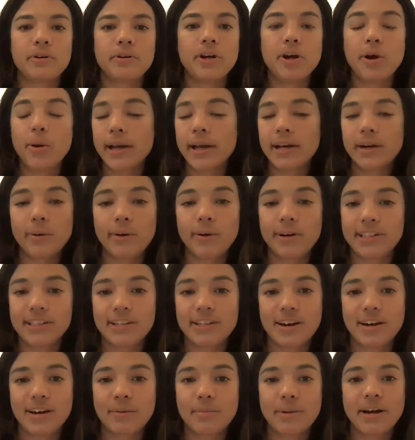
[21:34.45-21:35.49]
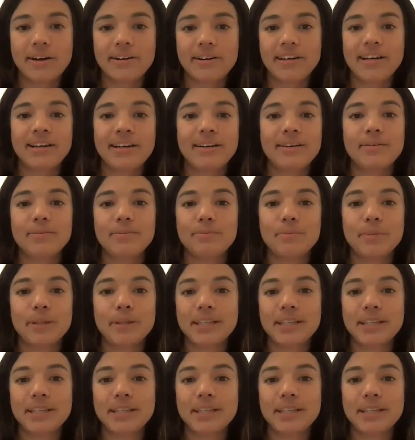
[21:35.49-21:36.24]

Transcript: No, I don't want to talk about it. Right.